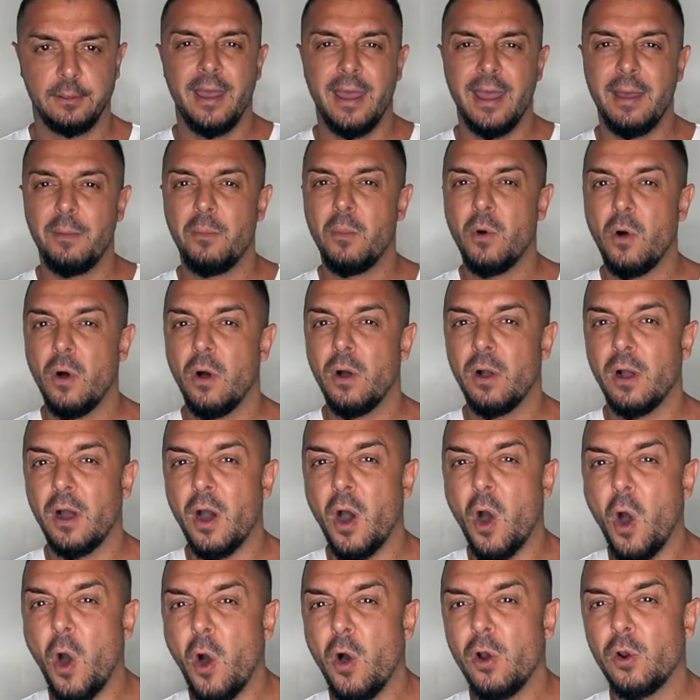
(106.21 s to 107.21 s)
Among
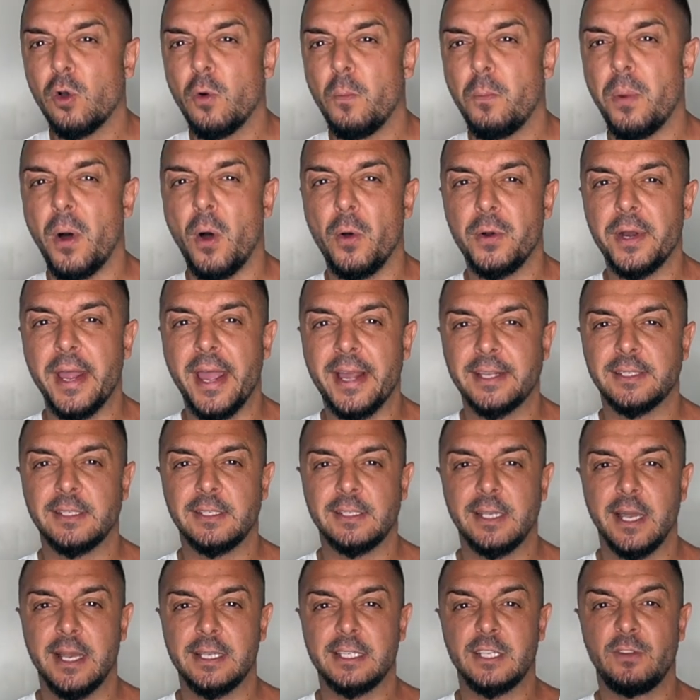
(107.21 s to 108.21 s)
all compound
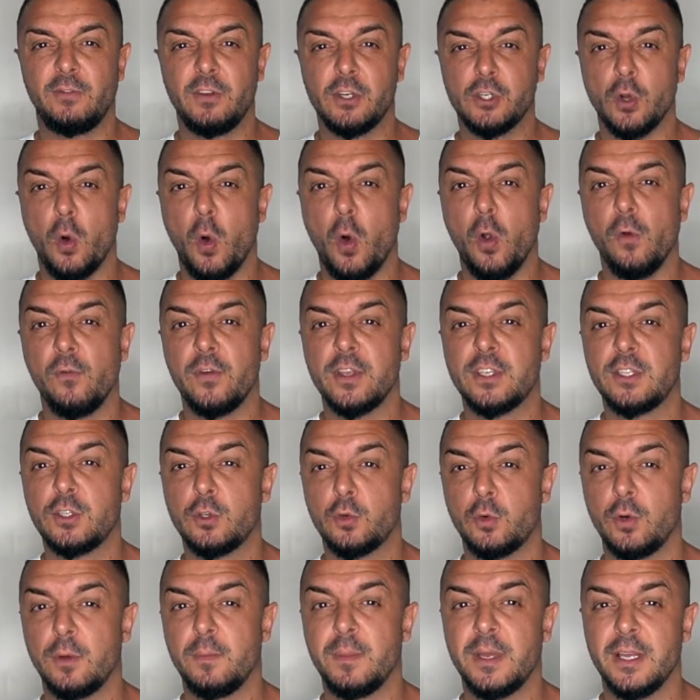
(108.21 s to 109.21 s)
exercises, which always
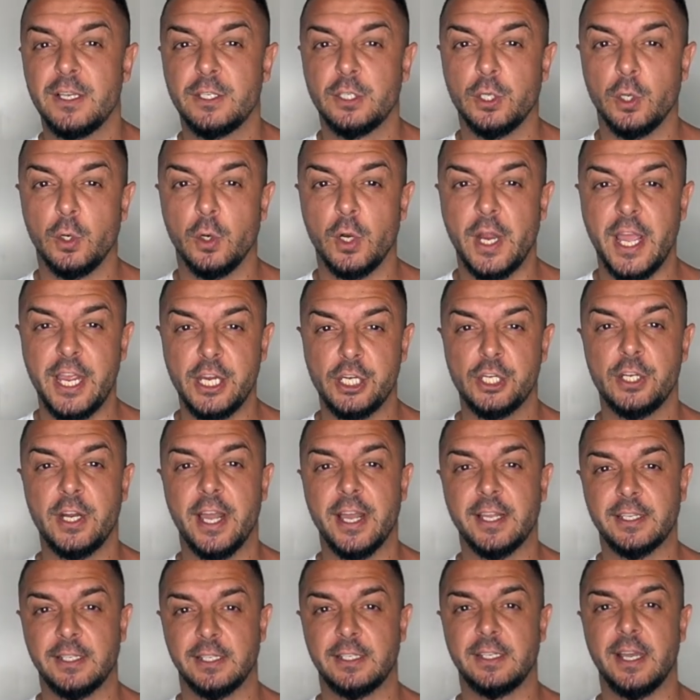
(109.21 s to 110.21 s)
trim isolation
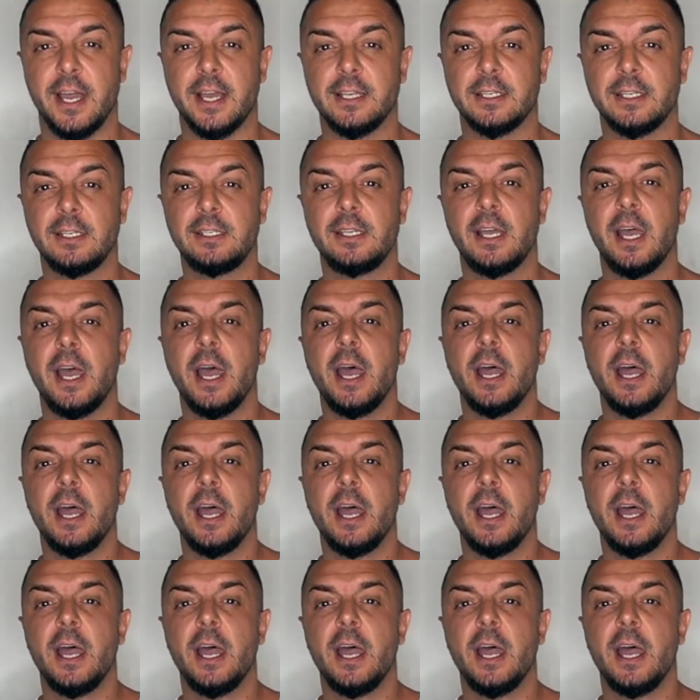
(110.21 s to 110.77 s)
exercises,